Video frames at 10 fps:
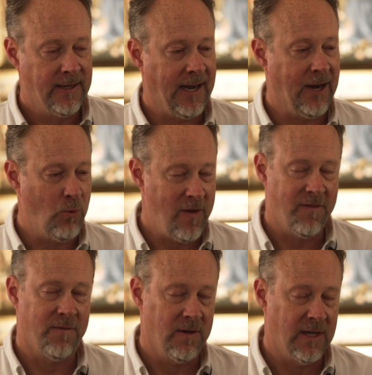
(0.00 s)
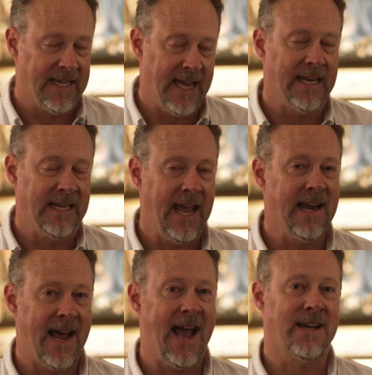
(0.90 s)
Uh, we've, again,
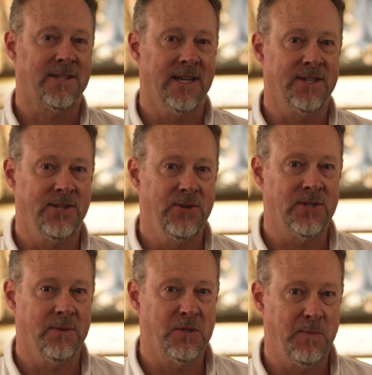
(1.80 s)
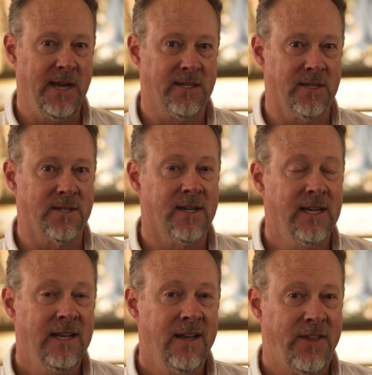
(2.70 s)
gained access to some spaces
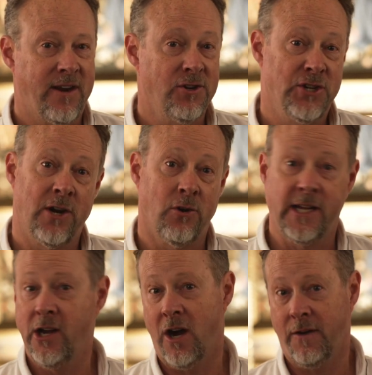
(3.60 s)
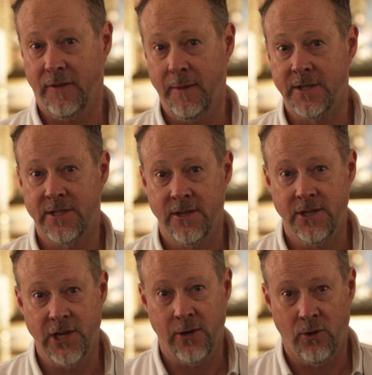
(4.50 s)
that are generally off limits to the
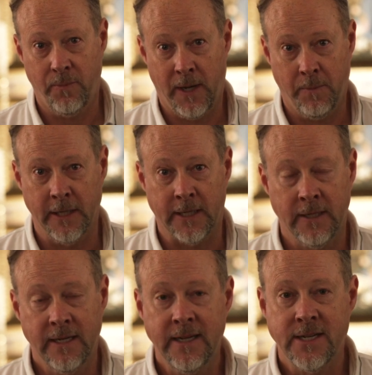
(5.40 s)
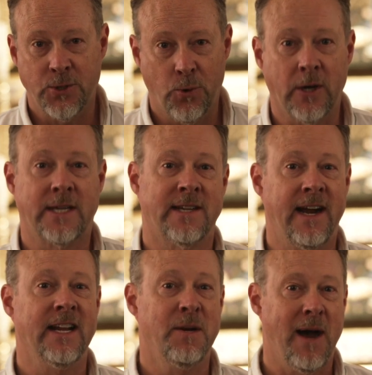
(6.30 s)
general public. So we're
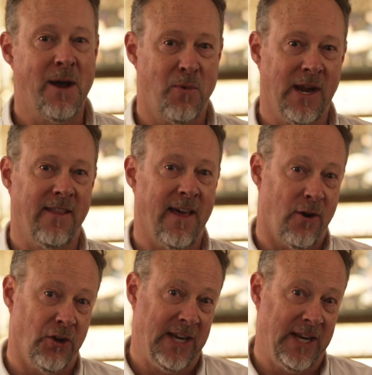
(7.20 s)
excited about bringing that all